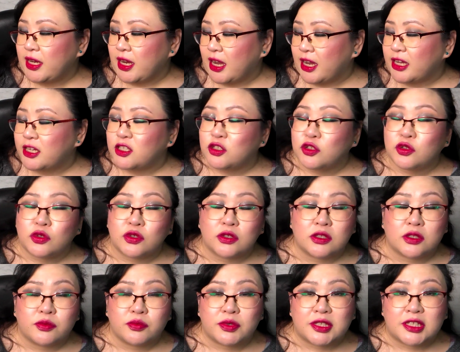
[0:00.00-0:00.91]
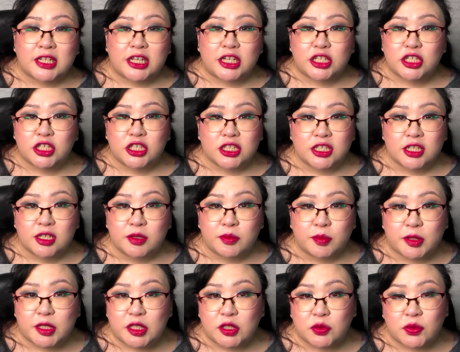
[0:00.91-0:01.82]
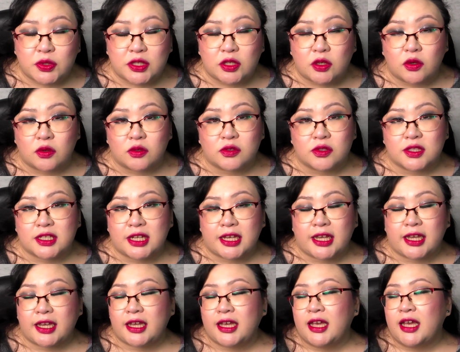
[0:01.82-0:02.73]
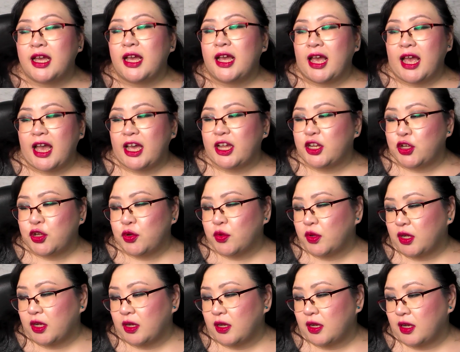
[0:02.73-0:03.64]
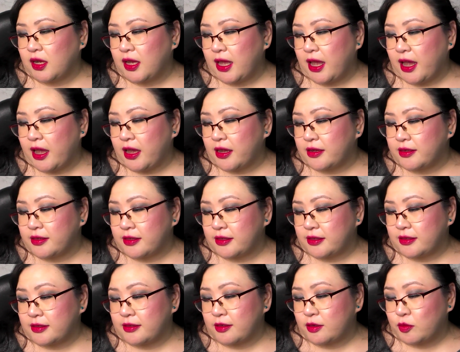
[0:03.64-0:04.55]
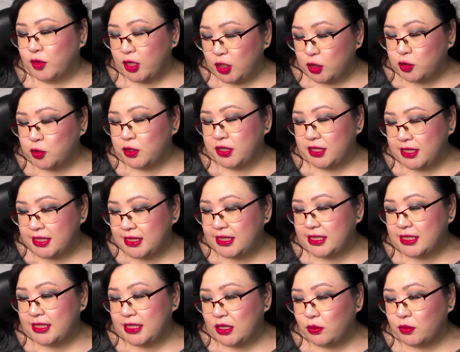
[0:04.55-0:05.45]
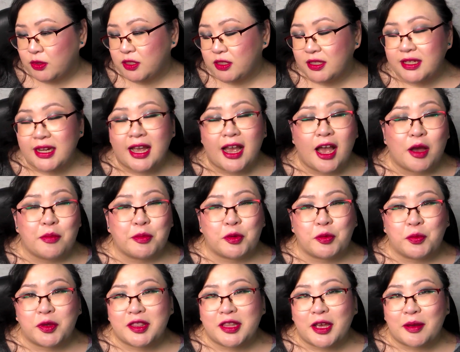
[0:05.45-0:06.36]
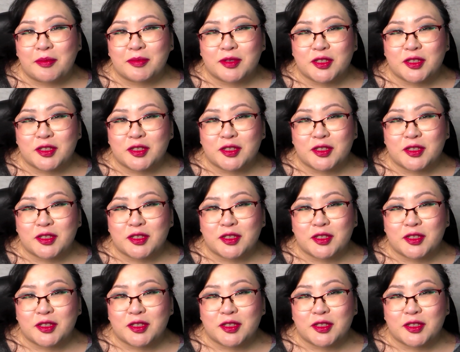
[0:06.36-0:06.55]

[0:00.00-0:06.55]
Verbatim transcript: I enjoyed the relationship between Kosuke and Yuka, and I'm interested to see what's going to happen with them.